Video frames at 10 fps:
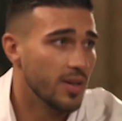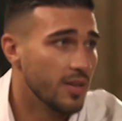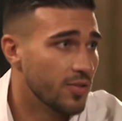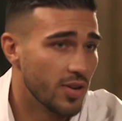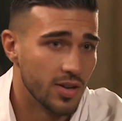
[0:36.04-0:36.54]

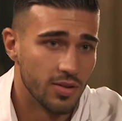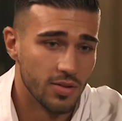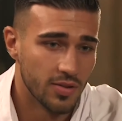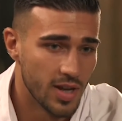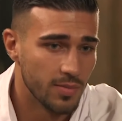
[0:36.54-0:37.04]
exhibition
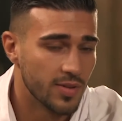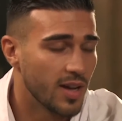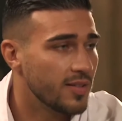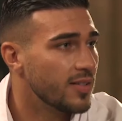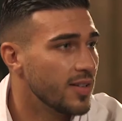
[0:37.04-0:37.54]
fight against
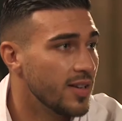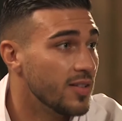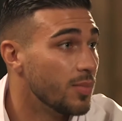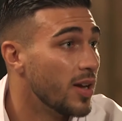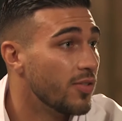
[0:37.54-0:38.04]
fellow veteran
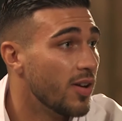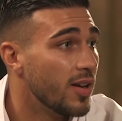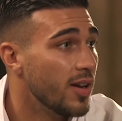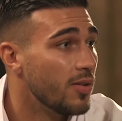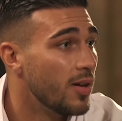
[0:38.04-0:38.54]
Roy Jones
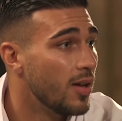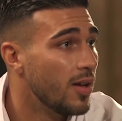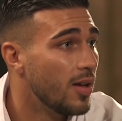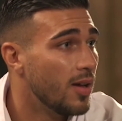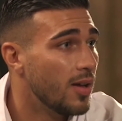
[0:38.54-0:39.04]
Jr.
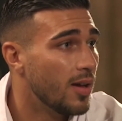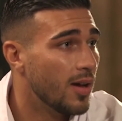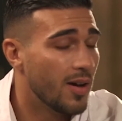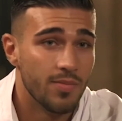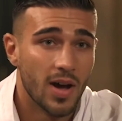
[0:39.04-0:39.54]

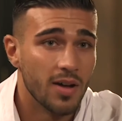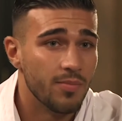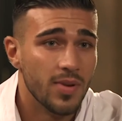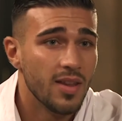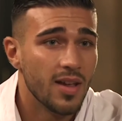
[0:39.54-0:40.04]
It was
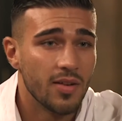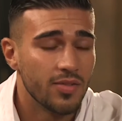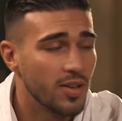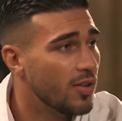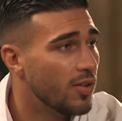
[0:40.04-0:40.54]
Tyson's
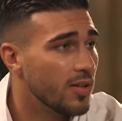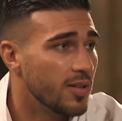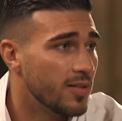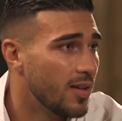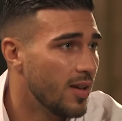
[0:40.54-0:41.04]
first fight
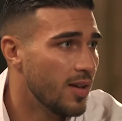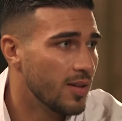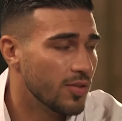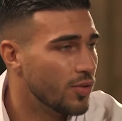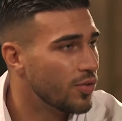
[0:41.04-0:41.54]
since
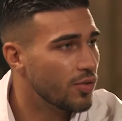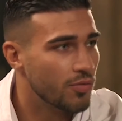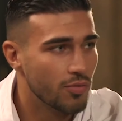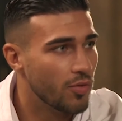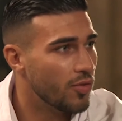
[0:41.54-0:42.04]
retiring
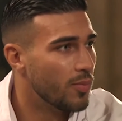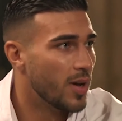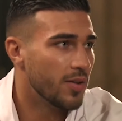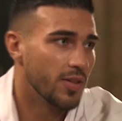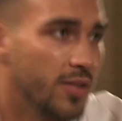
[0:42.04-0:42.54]
from boxing in